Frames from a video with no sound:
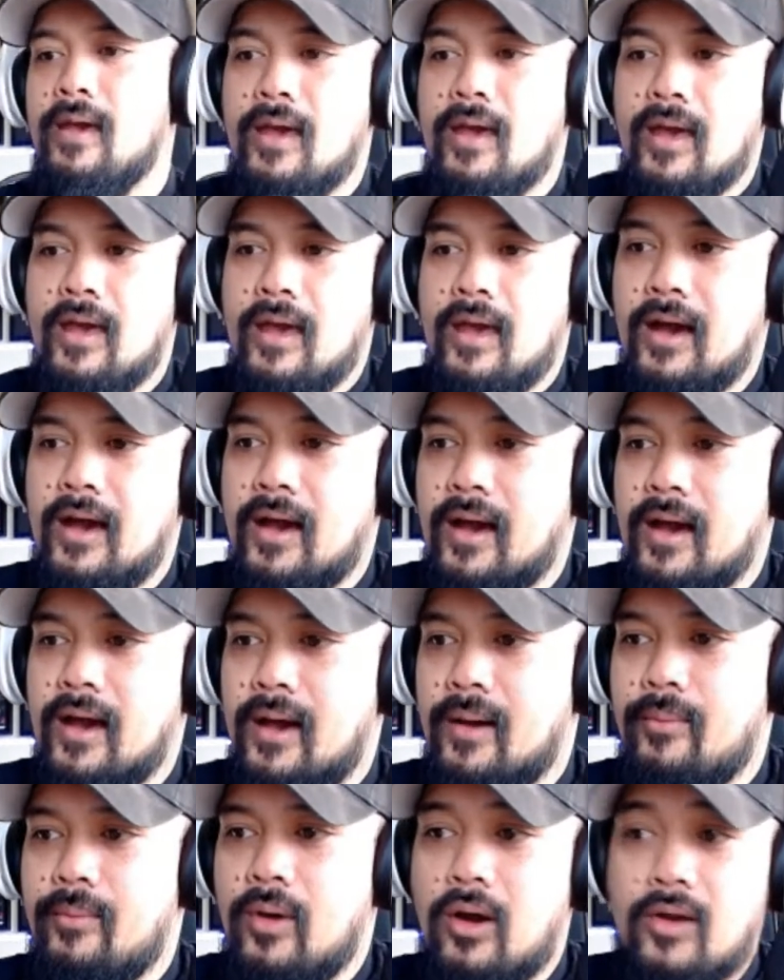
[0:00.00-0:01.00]

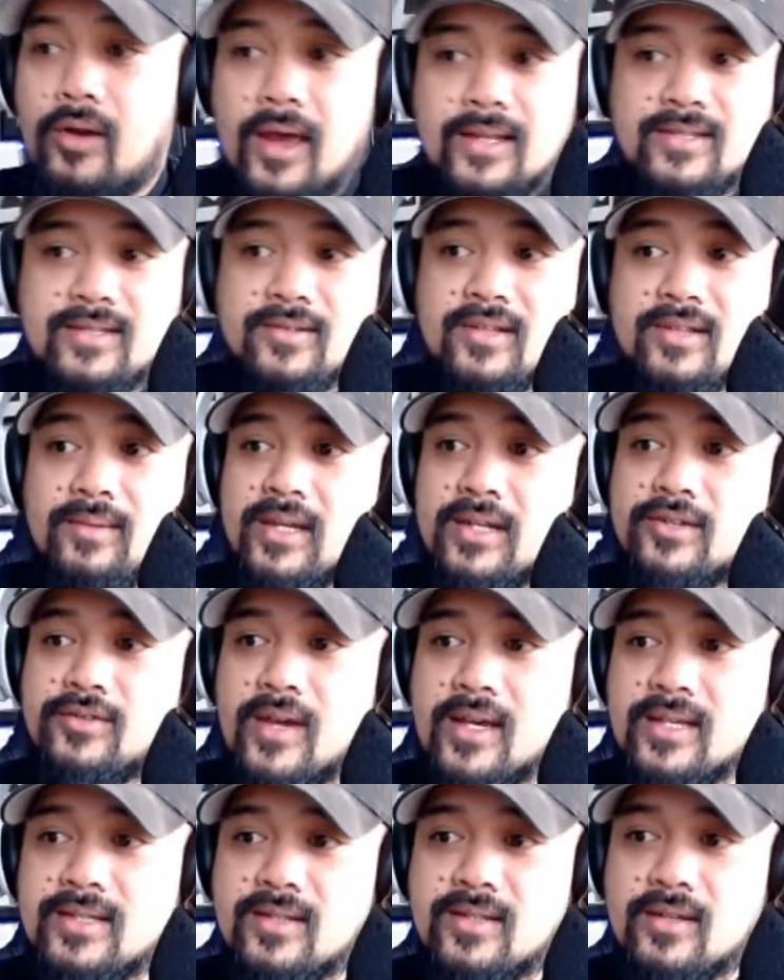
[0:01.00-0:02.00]
All right, so let me
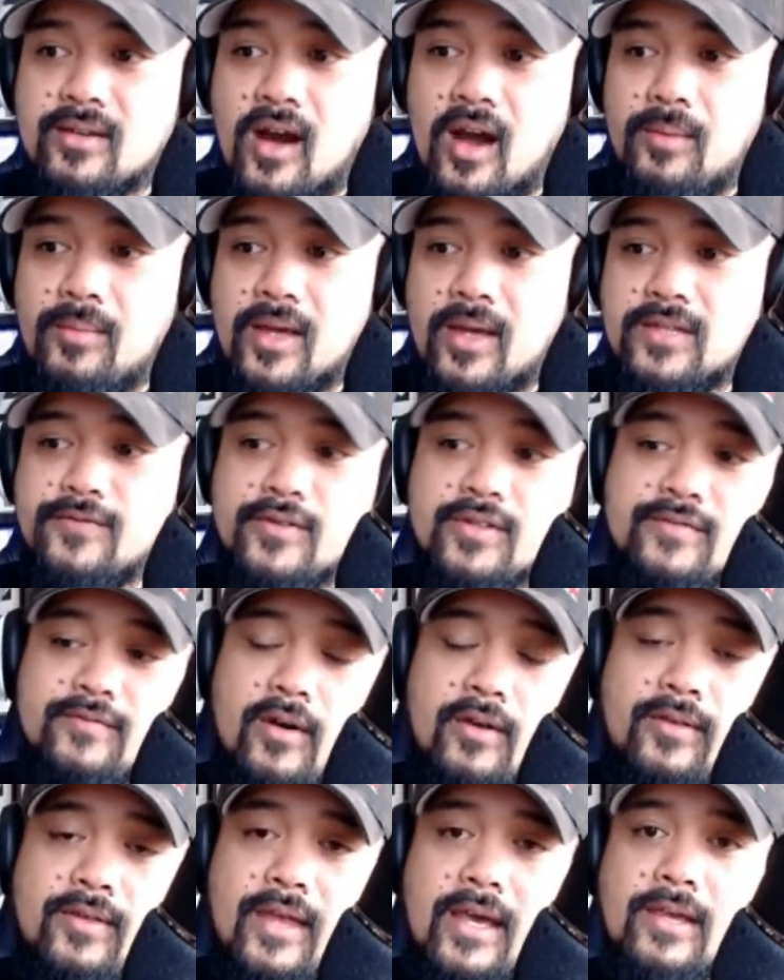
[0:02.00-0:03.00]
address the comments. First of
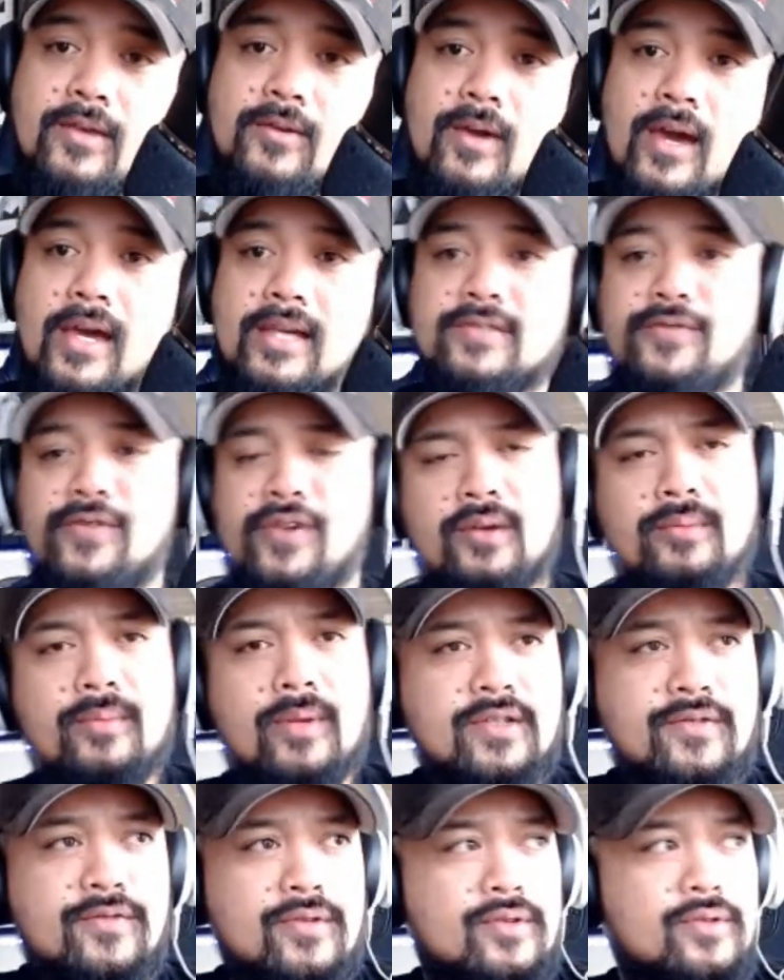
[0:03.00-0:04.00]
all, thank you guys very
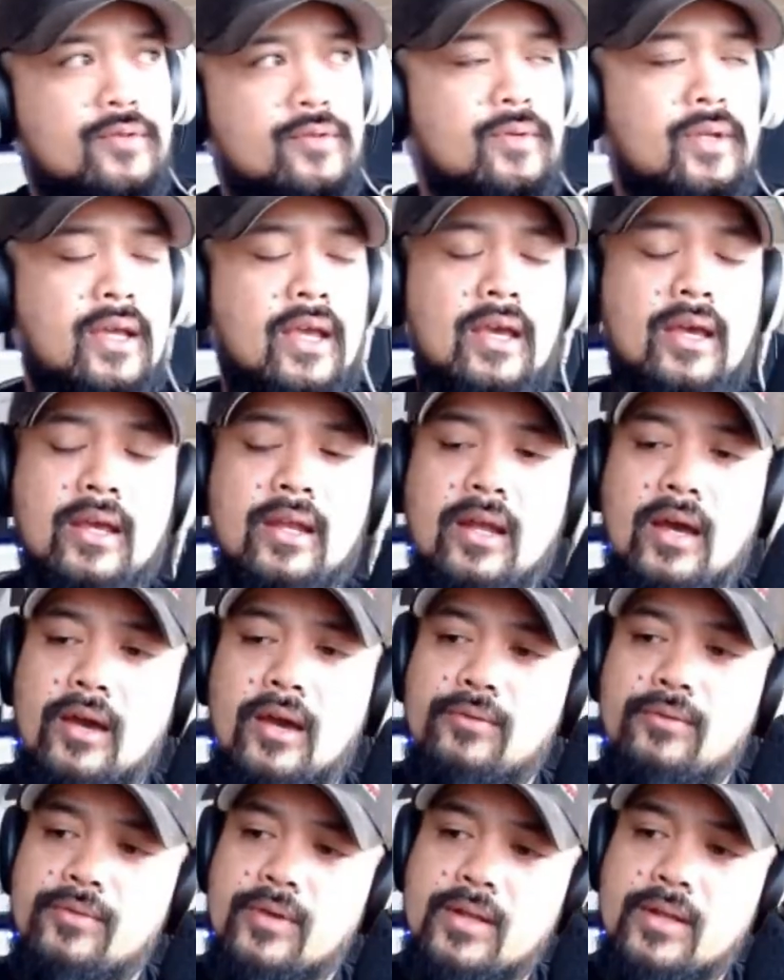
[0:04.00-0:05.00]
much for tuning in. I
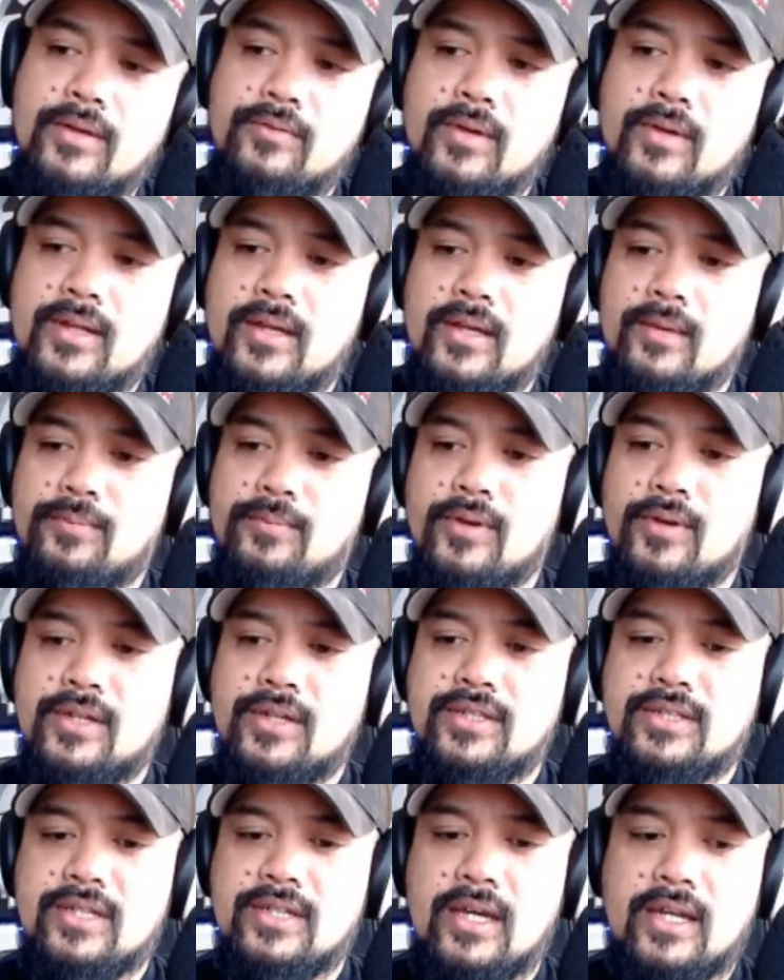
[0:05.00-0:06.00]
really, really
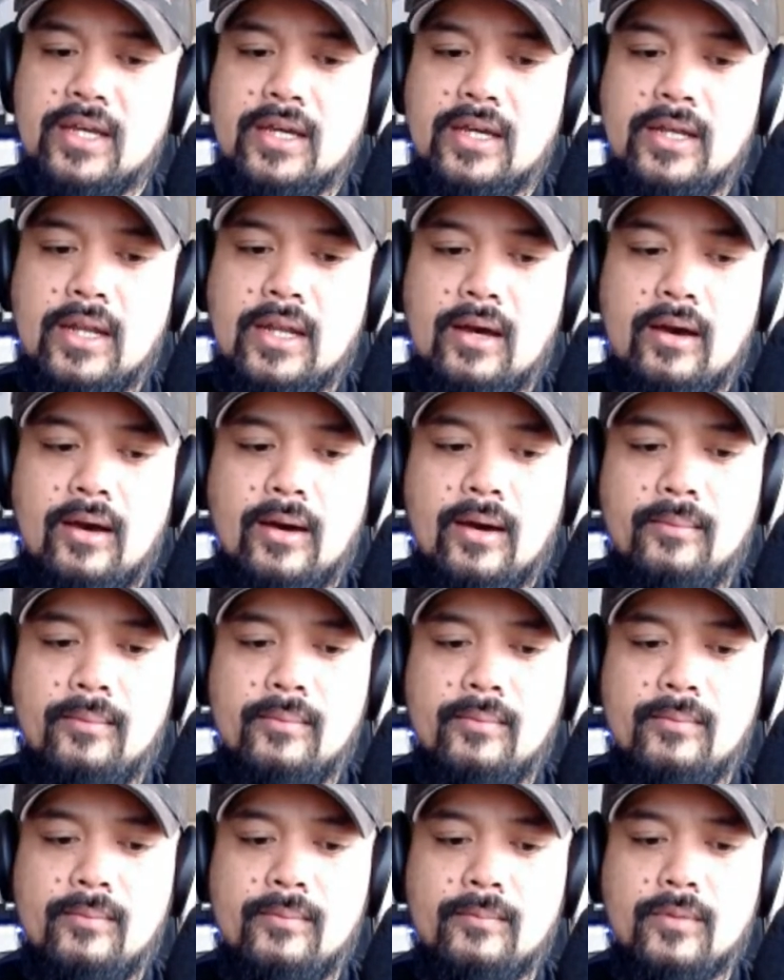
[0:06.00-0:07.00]
appreciate it.
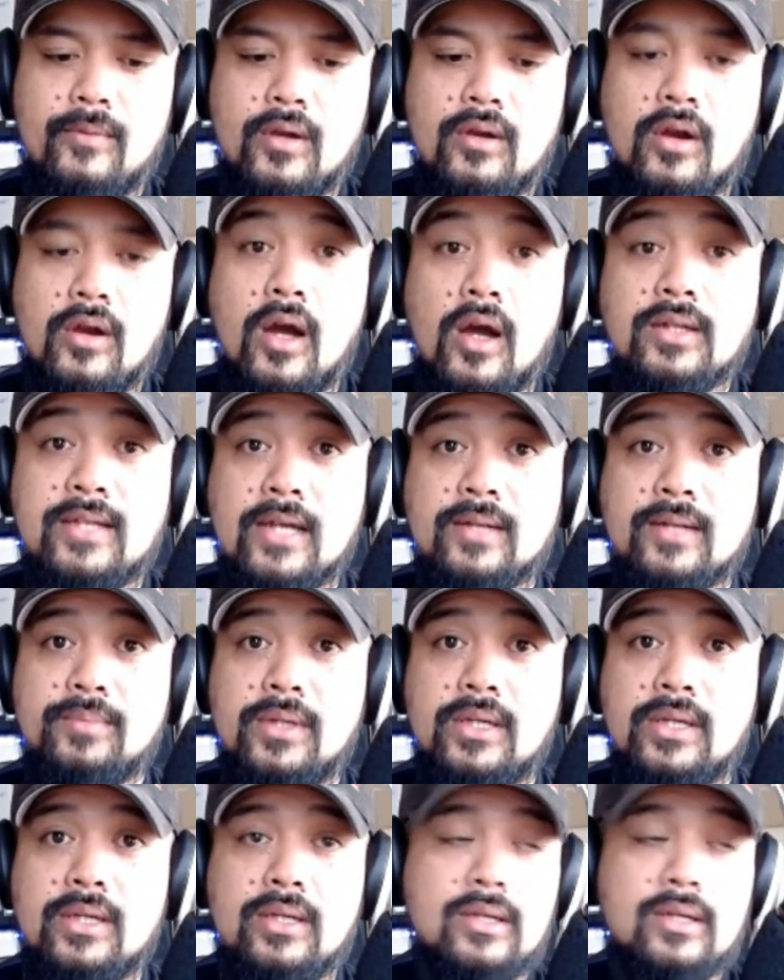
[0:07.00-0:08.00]
Contact
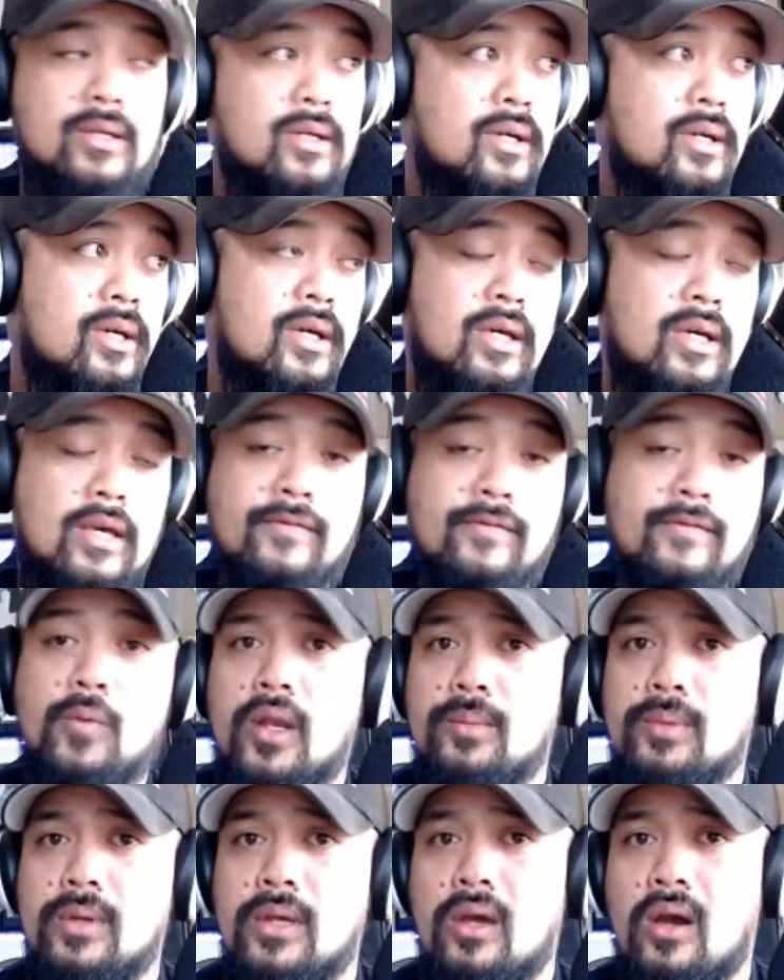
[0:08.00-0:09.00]
me if you
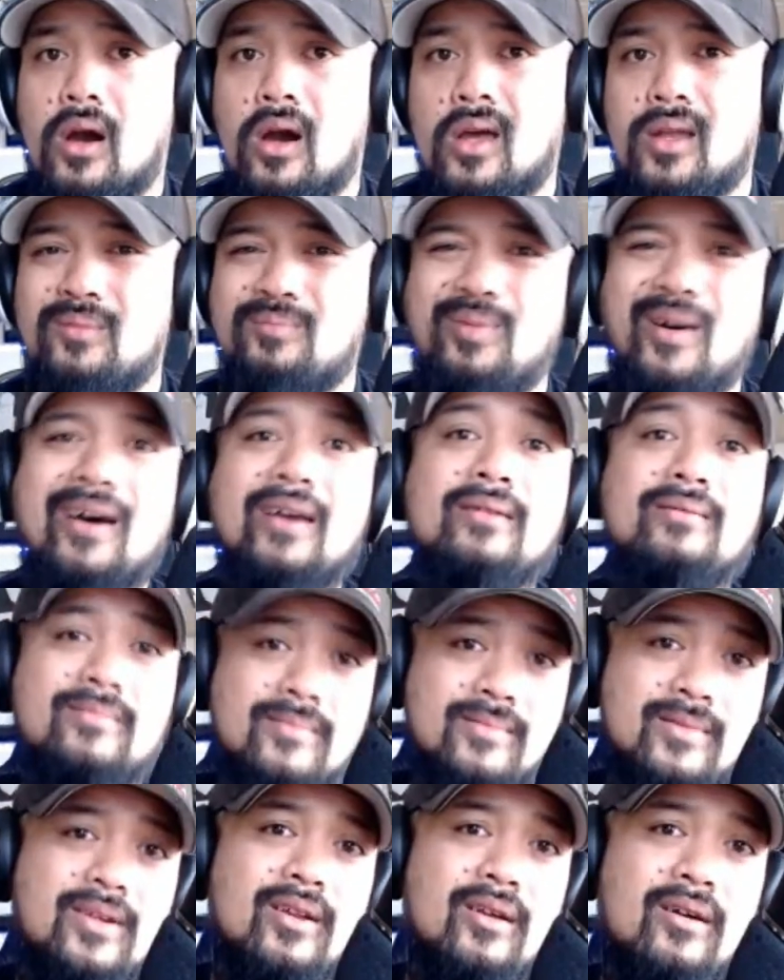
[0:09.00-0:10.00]
want to be on, but,
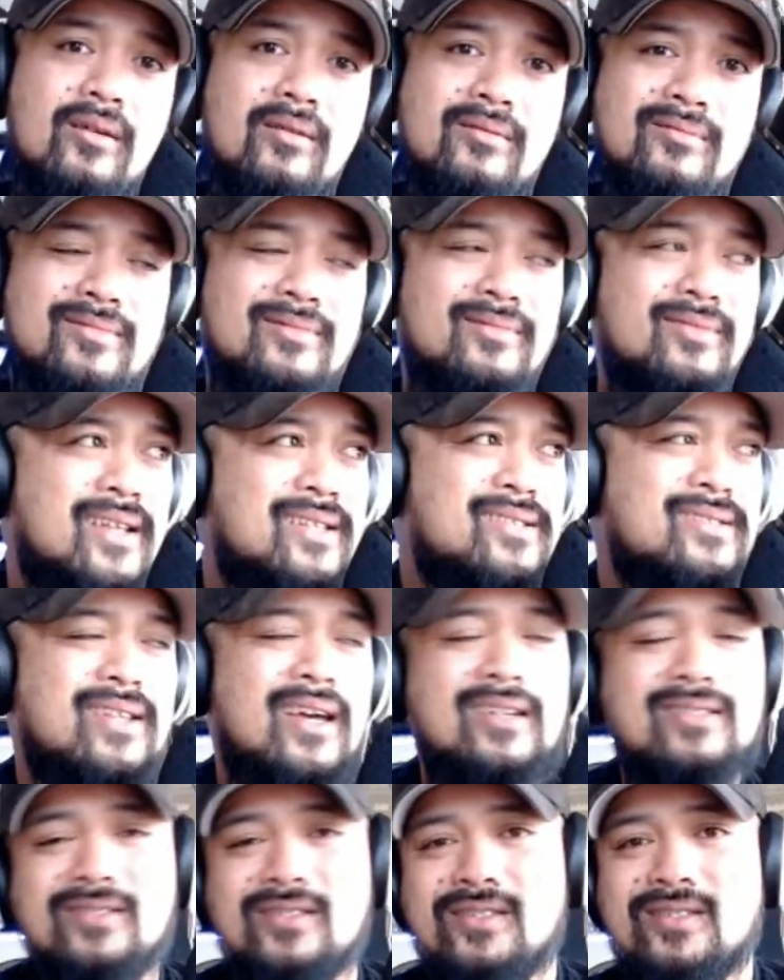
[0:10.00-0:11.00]
let's
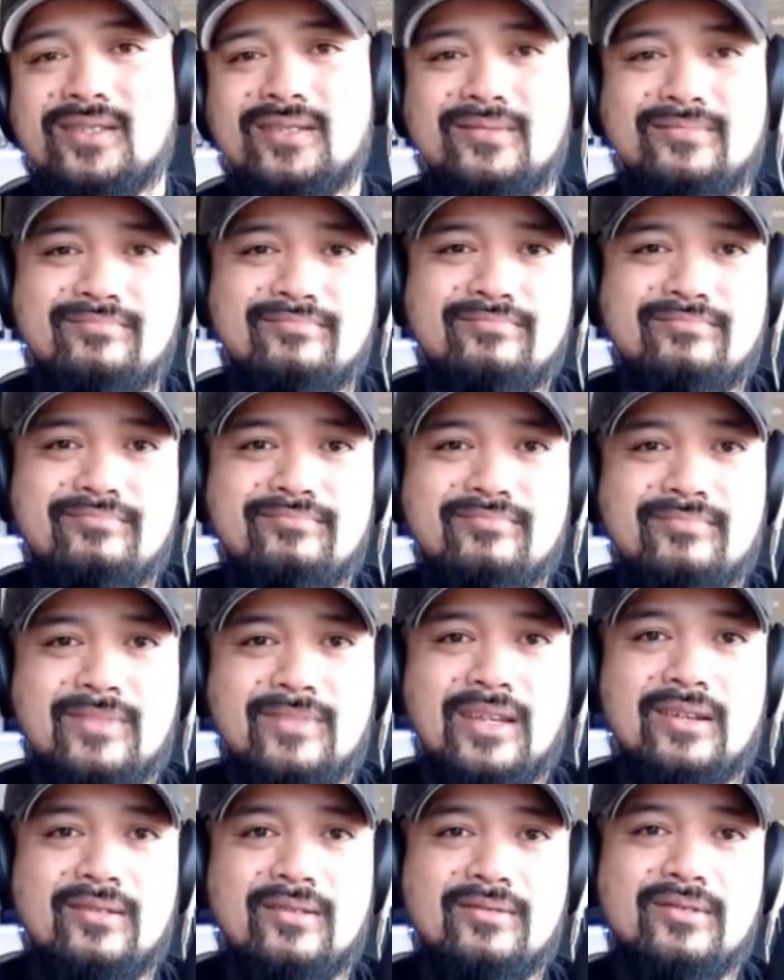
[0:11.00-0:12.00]
not just,
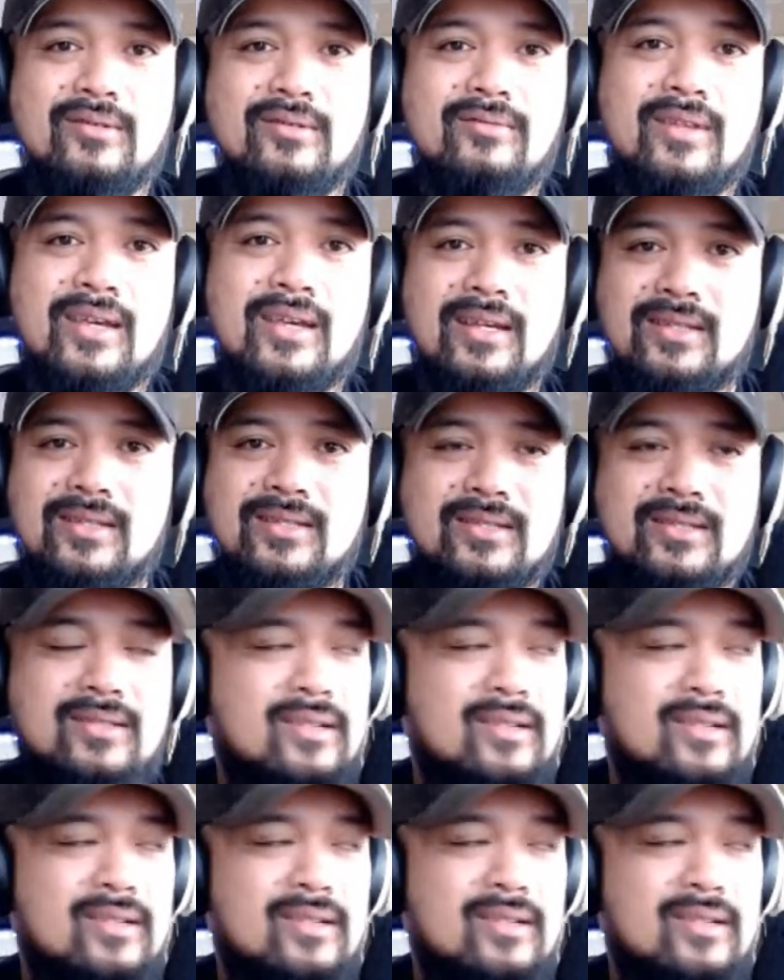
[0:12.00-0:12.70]
do this.